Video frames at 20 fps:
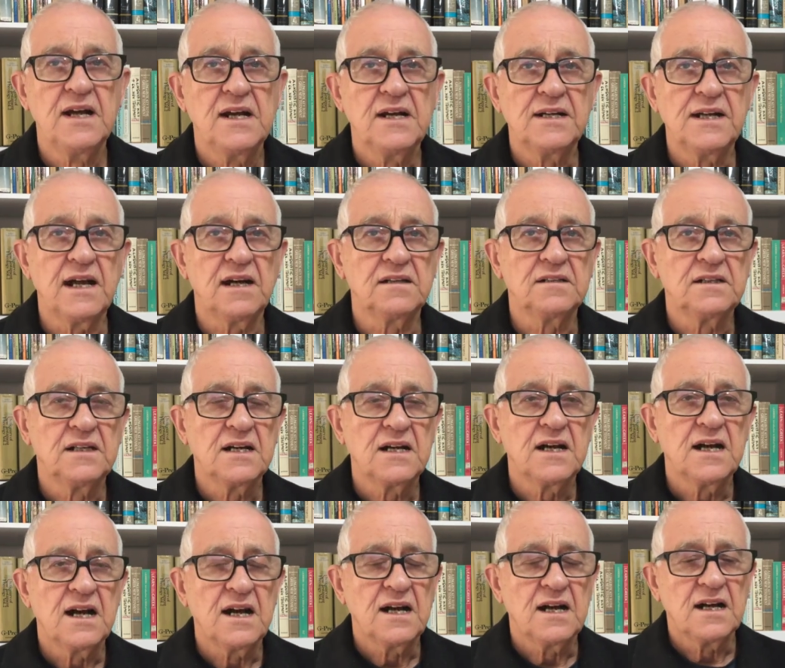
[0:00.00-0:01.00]
Now,
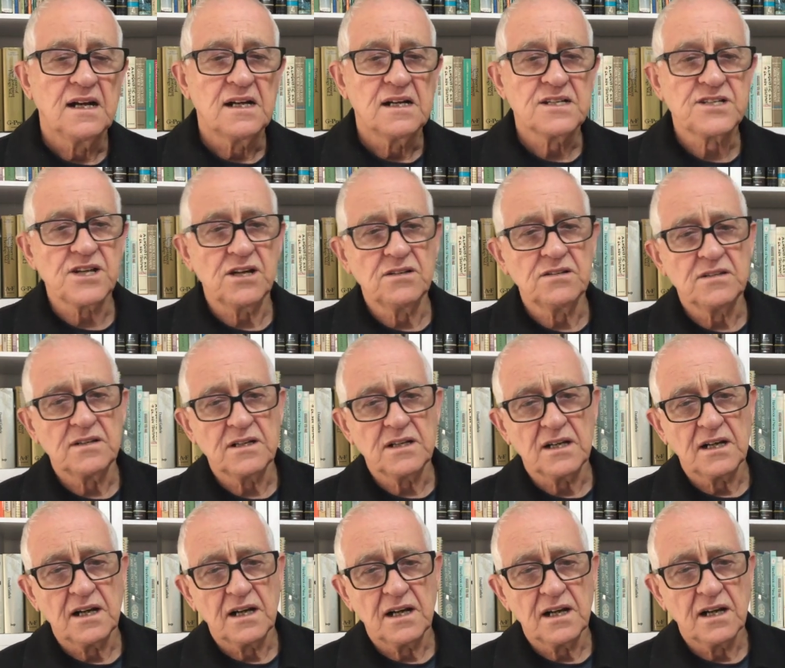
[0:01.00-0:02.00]
so
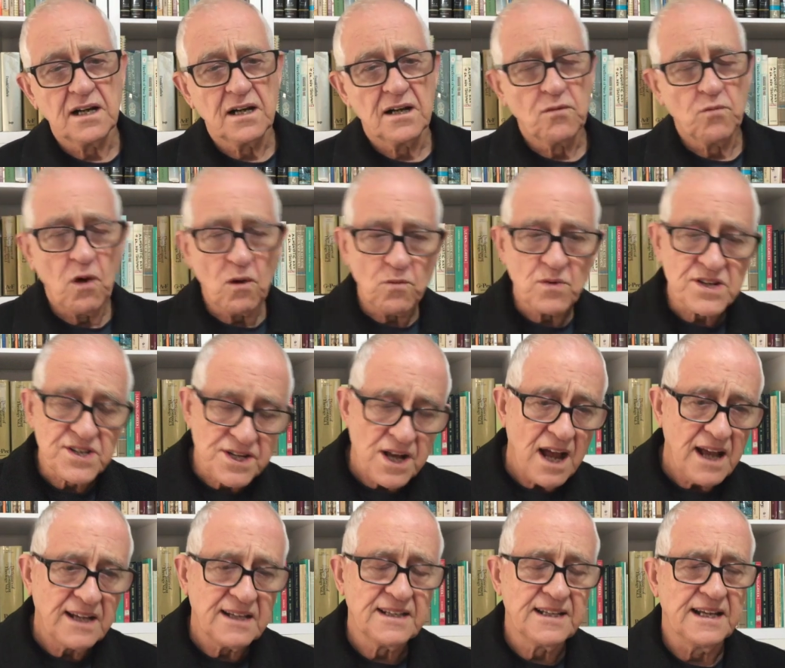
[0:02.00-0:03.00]
what we're
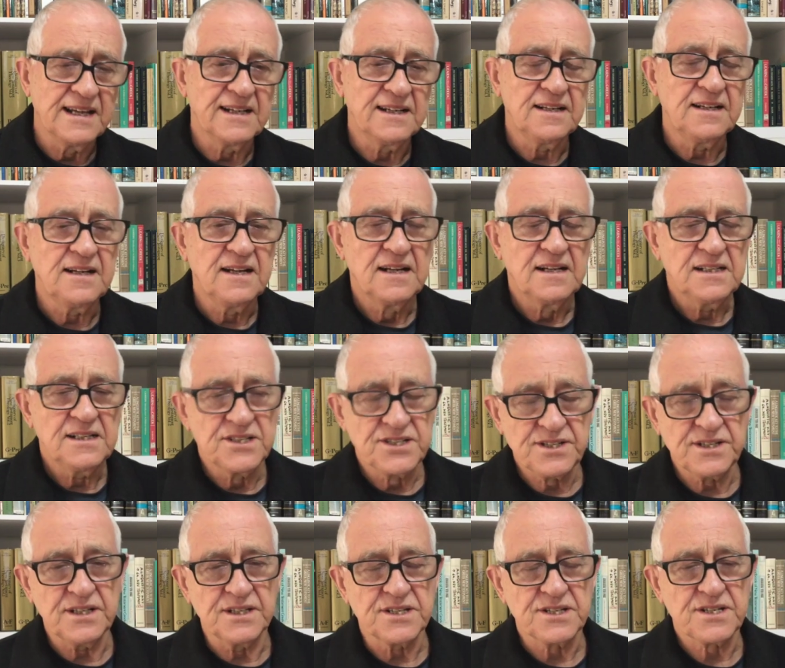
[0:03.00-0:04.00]
saying then is
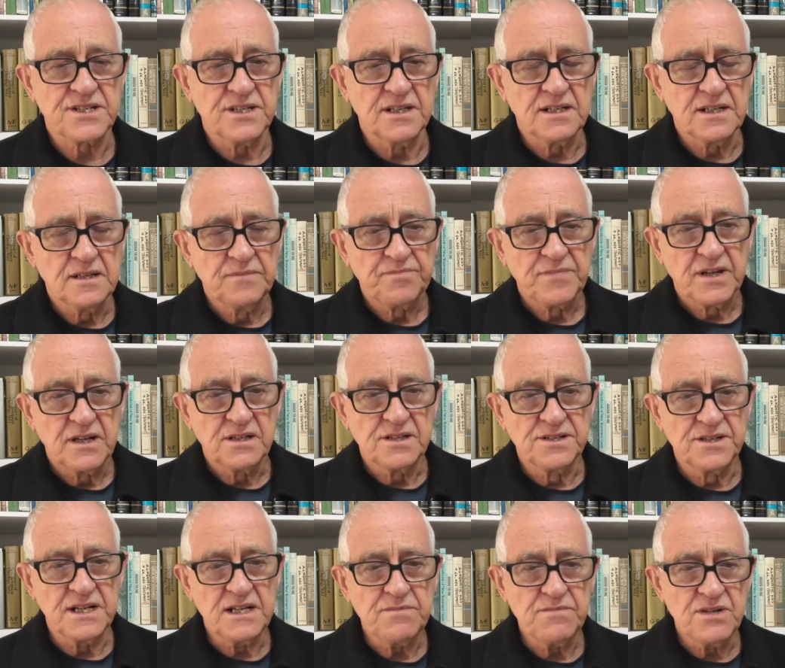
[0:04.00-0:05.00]
this that
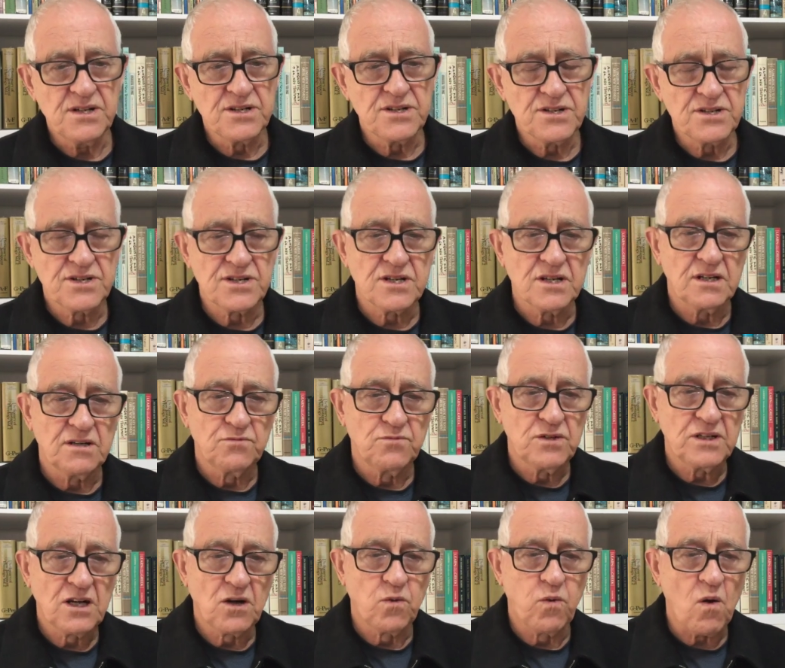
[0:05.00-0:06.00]
demons
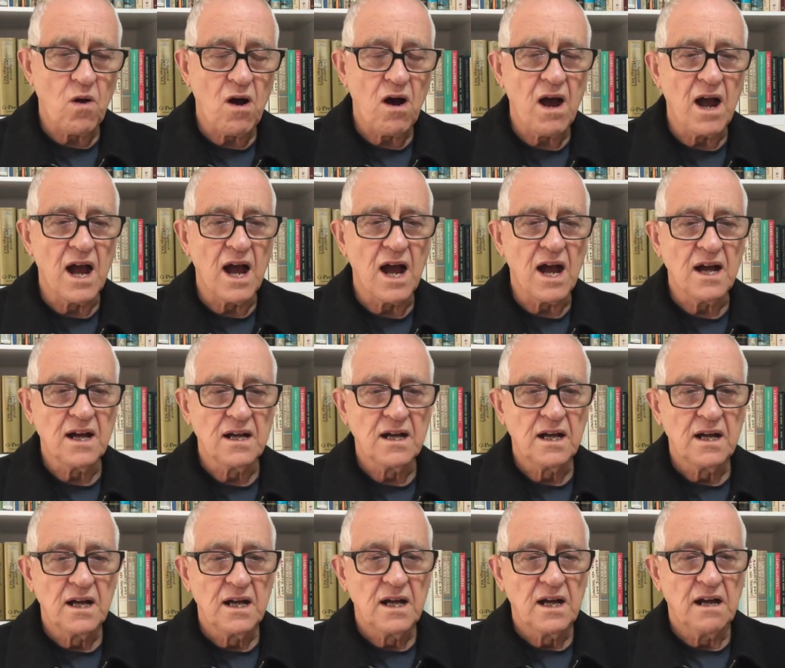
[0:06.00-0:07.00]
require
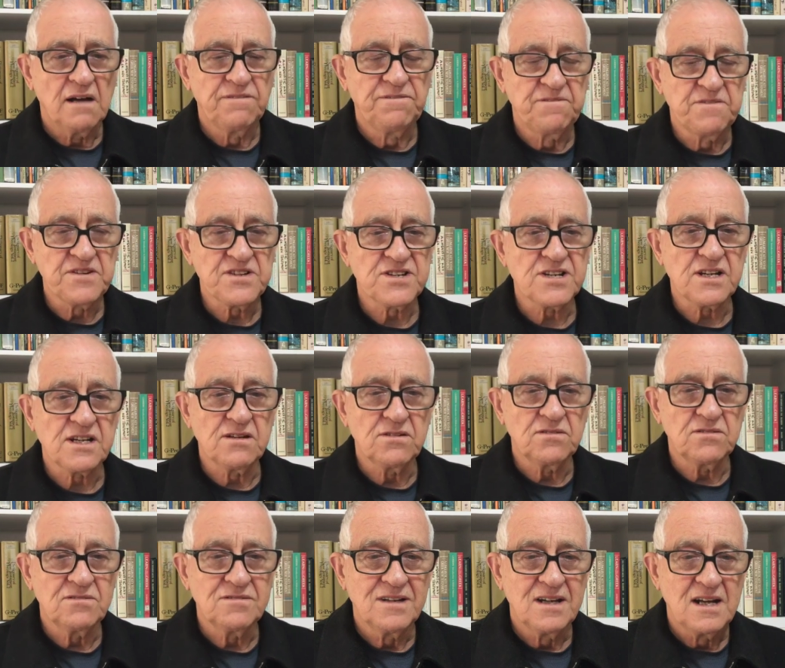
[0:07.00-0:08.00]
a
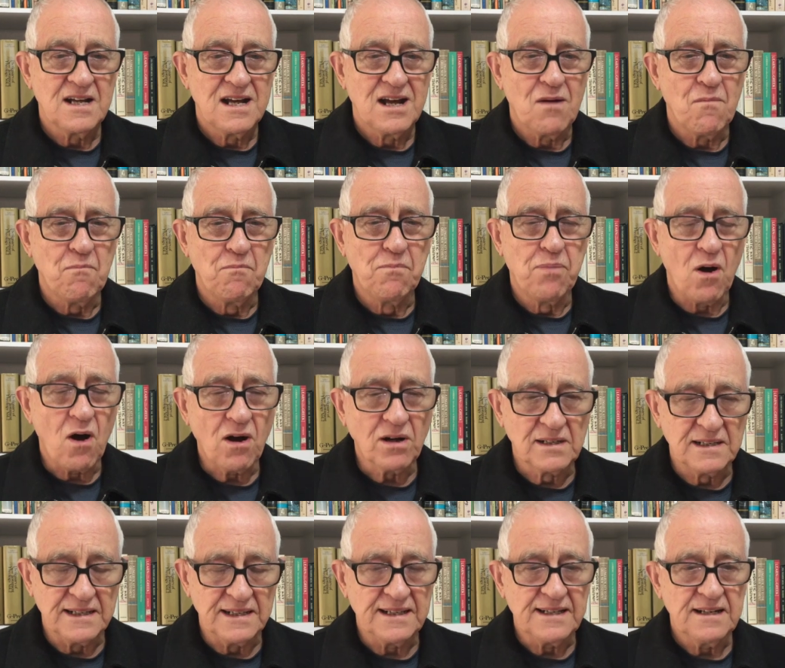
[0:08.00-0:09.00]
physical
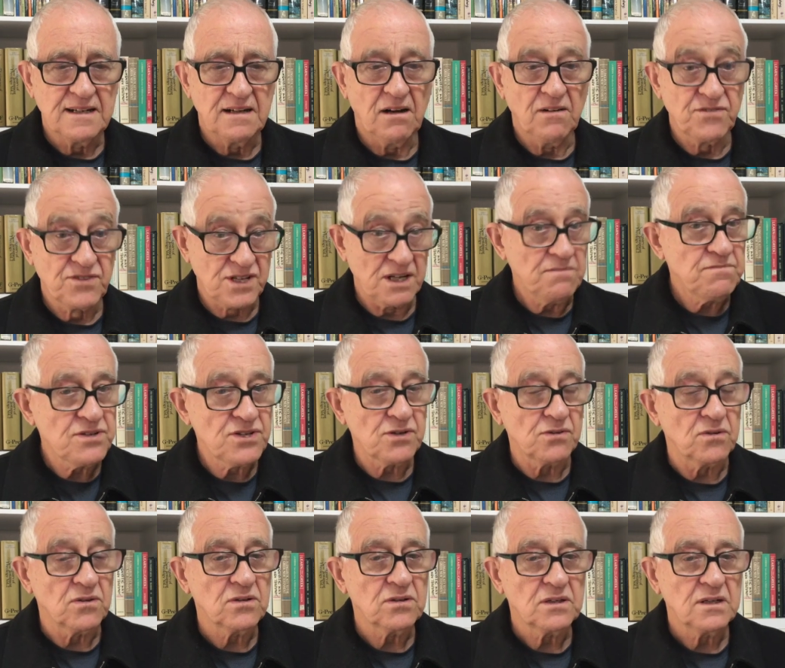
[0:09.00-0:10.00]
body of some
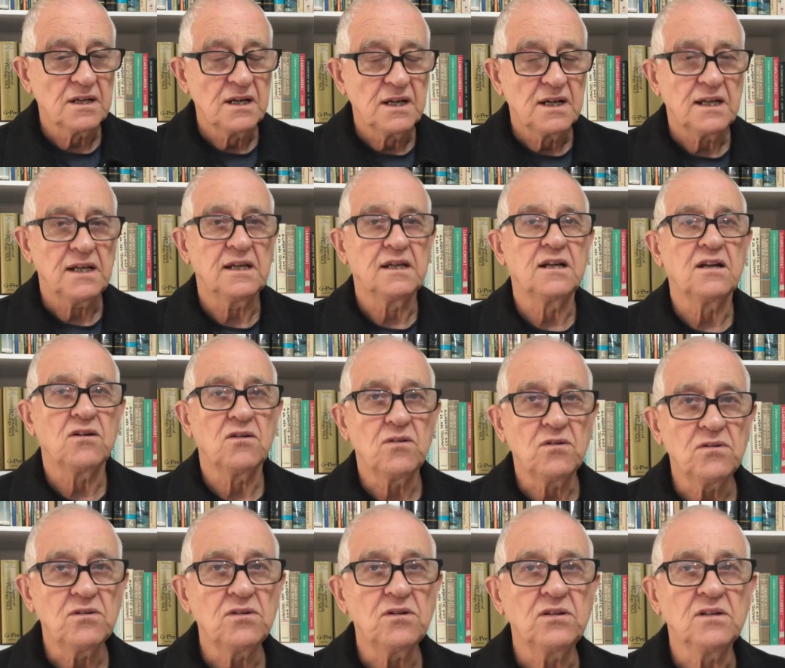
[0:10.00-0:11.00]
sort in
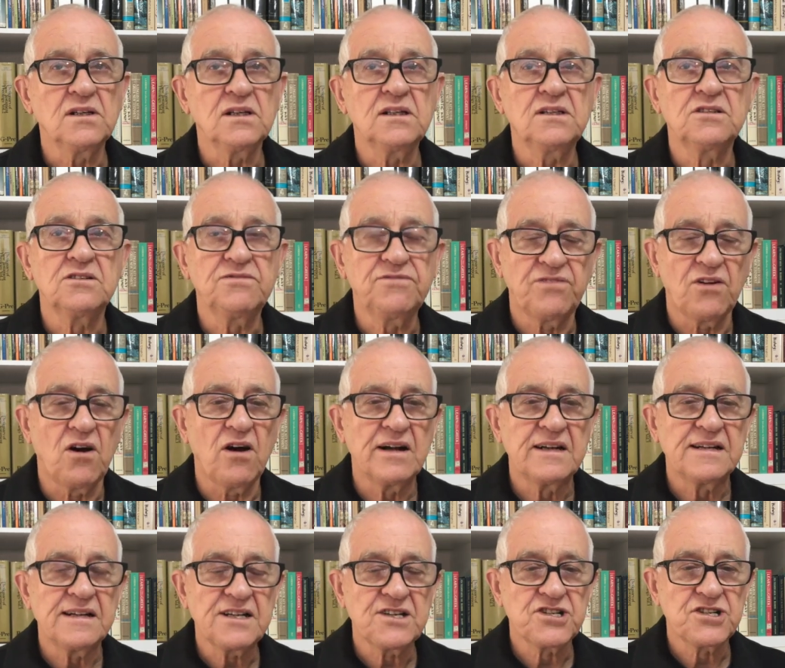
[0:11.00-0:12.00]
order to find
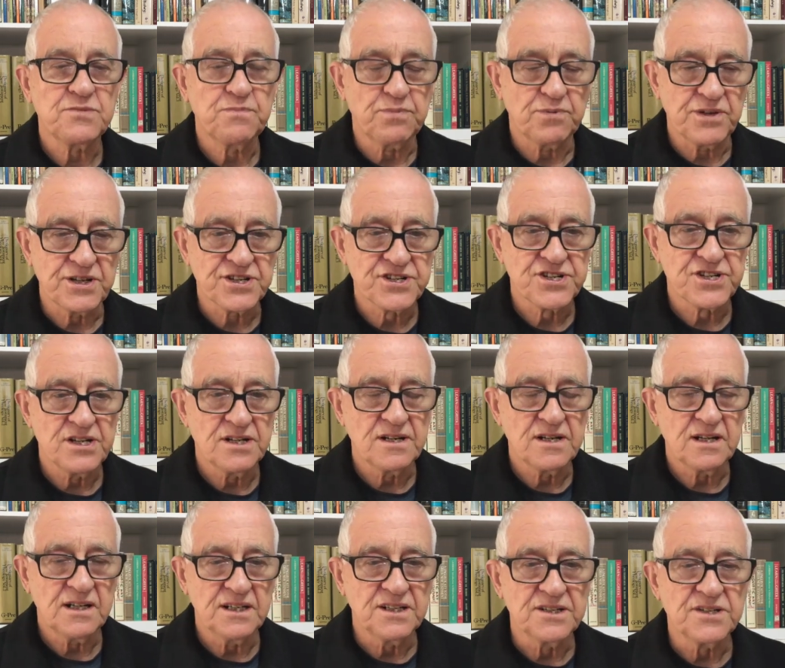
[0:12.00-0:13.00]
expression
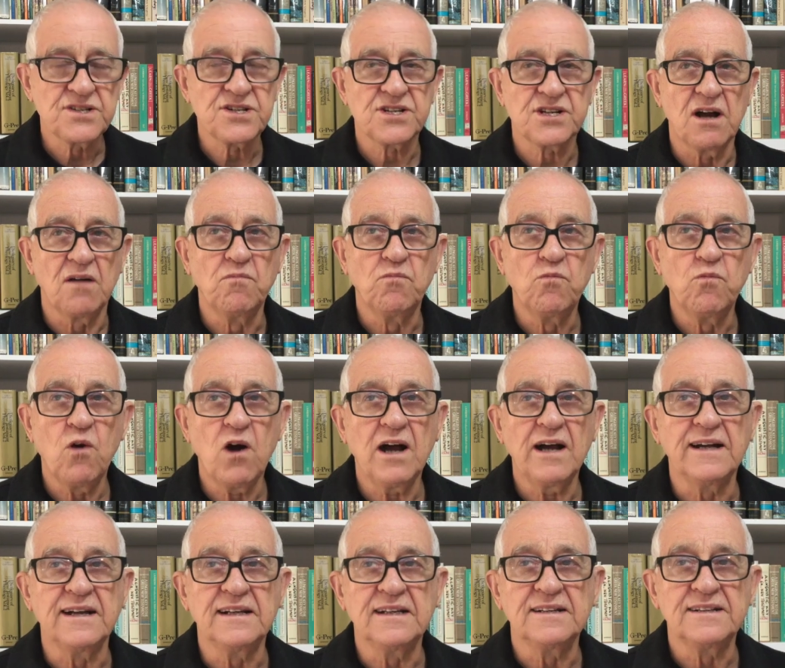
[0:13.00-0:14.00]
in some
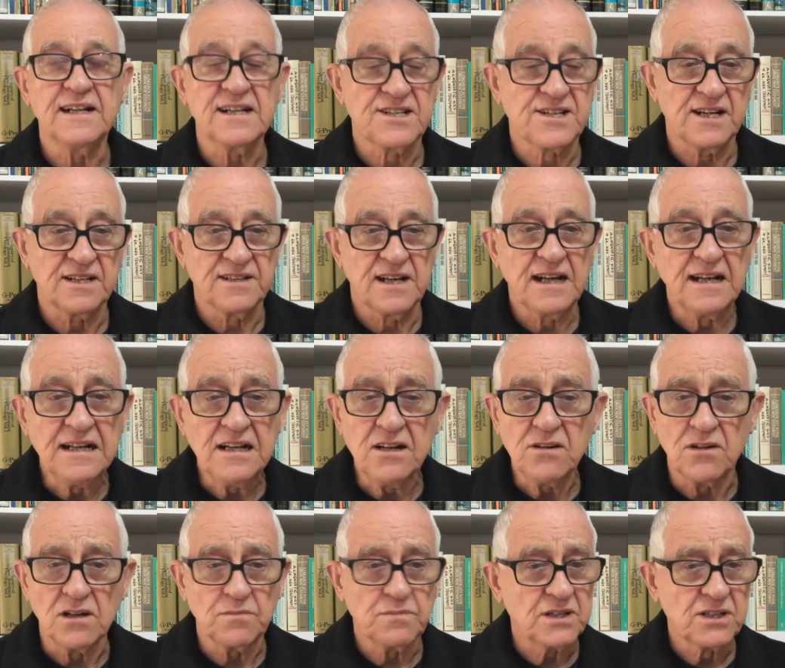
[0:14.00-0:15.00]
way. That's how they do
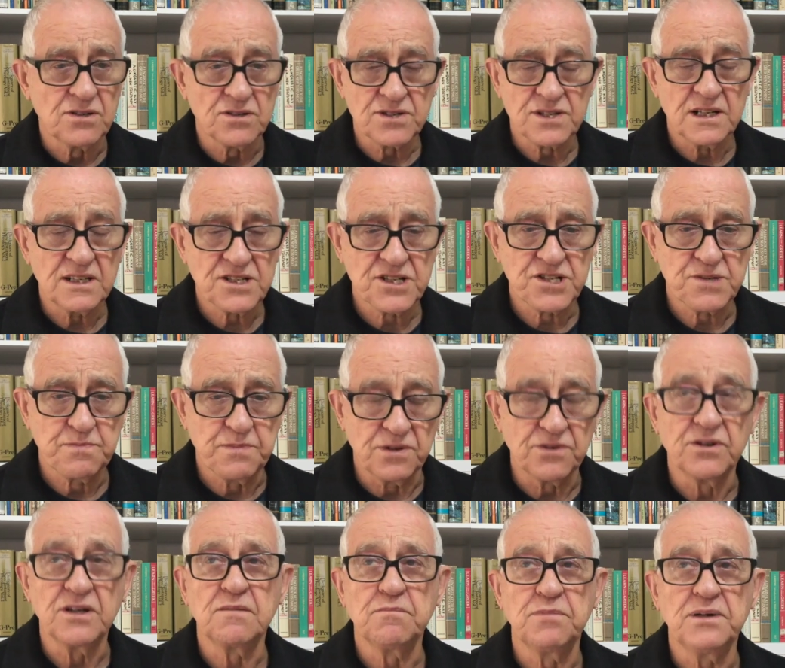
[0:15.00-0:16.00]
it because they're
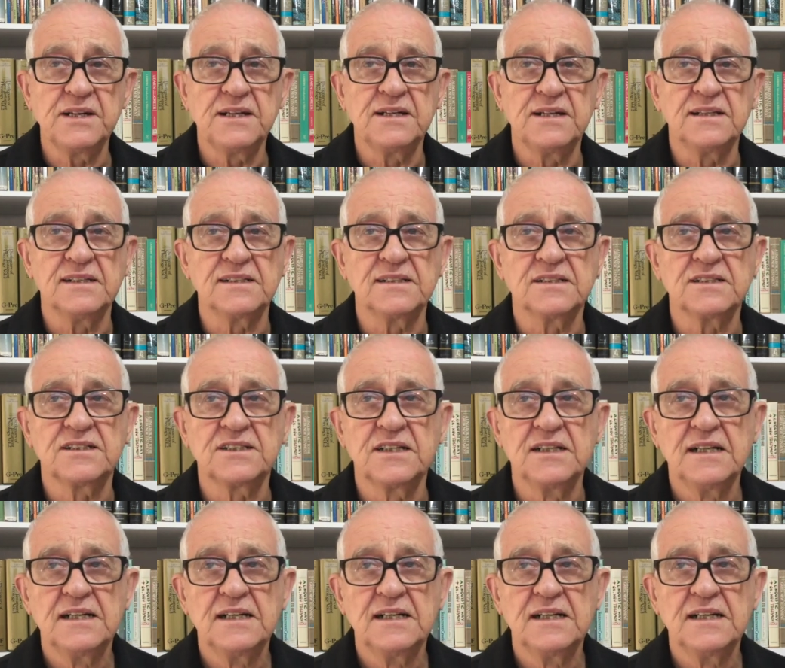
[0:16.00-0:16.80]
spirit beings.